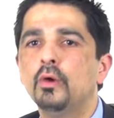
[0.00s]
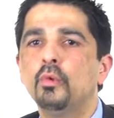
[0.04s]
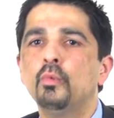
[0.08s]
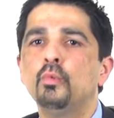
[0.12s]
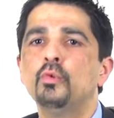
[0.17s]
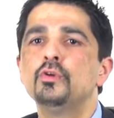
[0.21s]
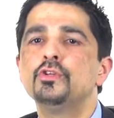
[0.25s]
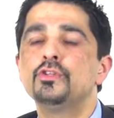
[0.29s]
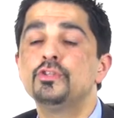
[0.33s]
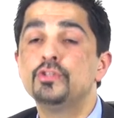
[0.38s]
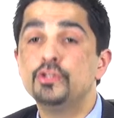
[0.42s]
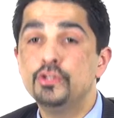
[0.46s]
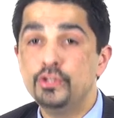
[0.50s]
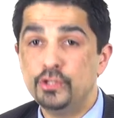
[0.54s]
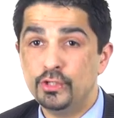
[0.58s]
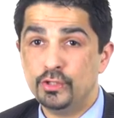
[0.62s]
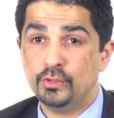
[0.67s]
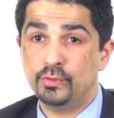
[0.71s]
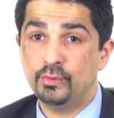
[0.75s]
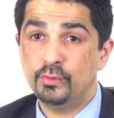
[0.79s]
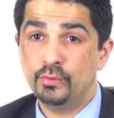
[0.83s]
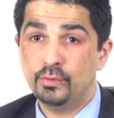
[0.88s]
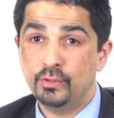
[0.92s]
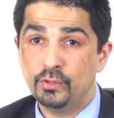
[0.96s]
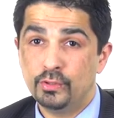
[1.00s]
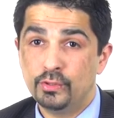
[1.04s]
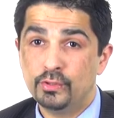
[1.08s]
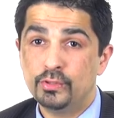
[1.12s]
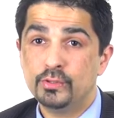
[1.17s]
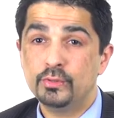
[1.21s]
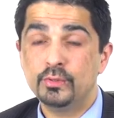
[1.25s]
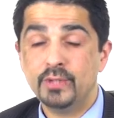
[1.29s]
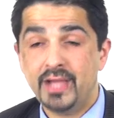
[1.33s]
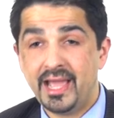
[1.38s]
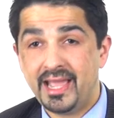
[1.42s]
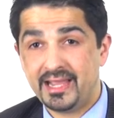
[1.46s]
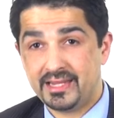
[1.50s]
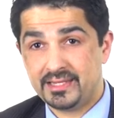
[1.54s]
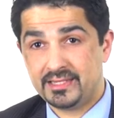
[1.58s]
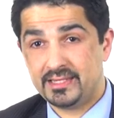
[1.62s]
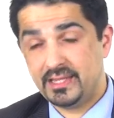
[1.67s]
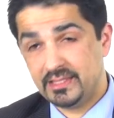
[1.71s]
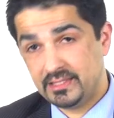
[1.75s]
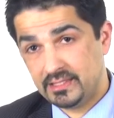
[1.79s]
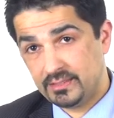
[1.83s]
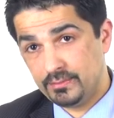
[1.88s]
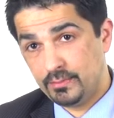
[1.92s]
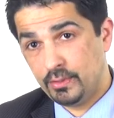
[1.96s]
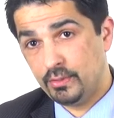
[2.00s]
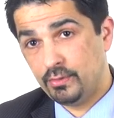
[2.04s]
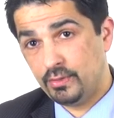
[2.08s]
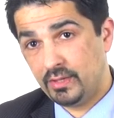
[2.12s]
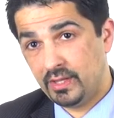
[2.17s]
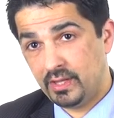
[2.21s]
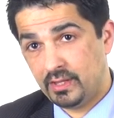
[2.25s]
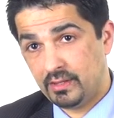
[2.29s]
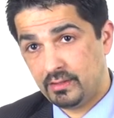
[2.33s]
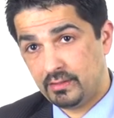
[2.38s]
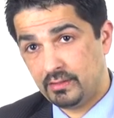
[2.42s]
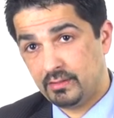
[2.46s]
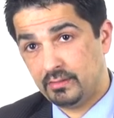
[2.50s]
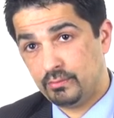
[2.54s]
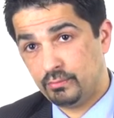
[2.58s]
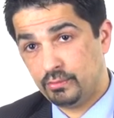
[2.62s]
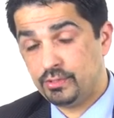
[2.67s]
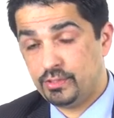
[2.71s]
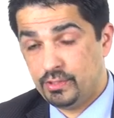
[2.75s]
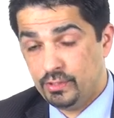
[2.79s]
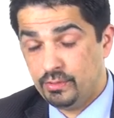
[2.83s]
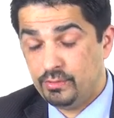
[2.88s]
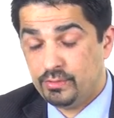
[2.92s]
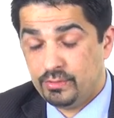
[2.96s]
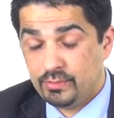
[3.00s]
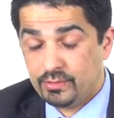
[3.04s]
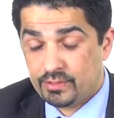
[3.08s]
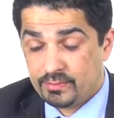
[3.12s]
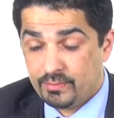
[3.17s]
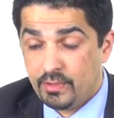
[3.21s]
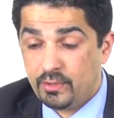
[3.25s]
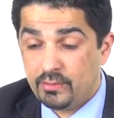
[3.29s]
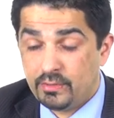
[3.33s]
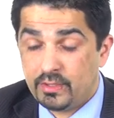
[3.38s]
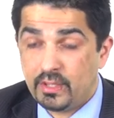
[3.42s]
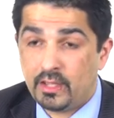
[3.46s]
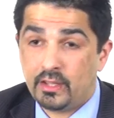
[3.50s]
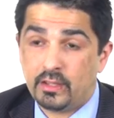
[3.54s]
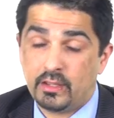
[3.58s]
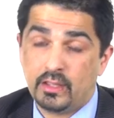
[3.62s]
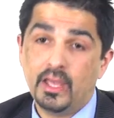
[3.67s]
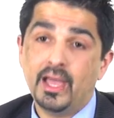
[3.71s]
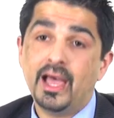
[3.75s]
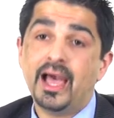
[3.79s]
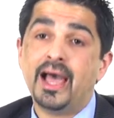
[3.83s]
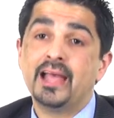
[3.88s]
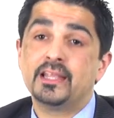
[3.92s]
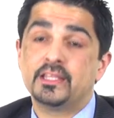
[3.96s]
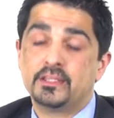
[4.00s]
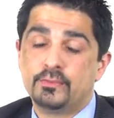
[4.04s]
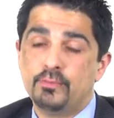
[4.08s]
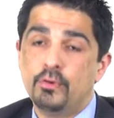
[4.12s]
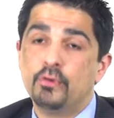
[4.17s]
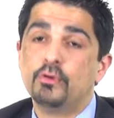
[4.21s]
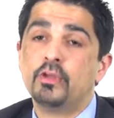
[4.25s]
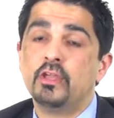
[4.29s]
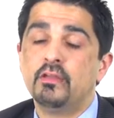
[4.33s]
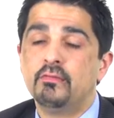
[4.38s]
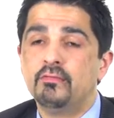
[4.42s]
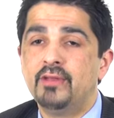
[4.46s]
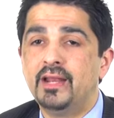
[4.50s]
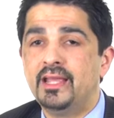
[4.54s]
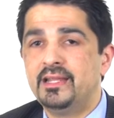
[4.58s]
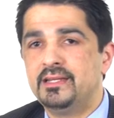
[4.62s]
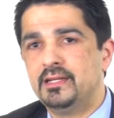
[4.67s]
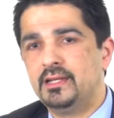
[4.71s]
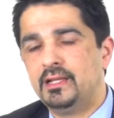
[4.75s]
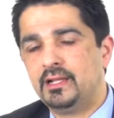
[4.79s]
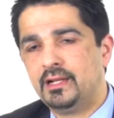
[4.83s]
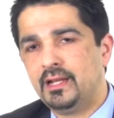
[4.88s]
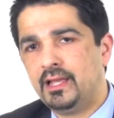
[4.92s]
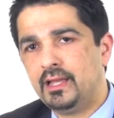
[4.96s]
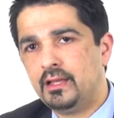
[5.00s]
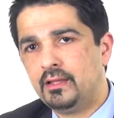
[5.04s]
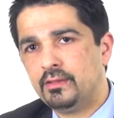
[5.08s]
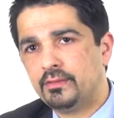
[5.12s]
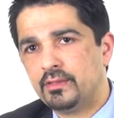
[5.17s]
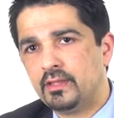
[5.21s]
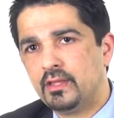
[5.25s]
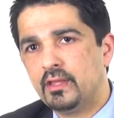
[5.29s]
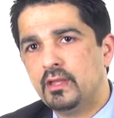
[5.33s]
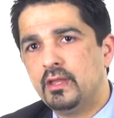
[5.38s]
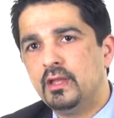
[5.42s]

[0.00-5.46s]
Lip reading: was due to excess smoking, due to smoking and smoking-related ill health.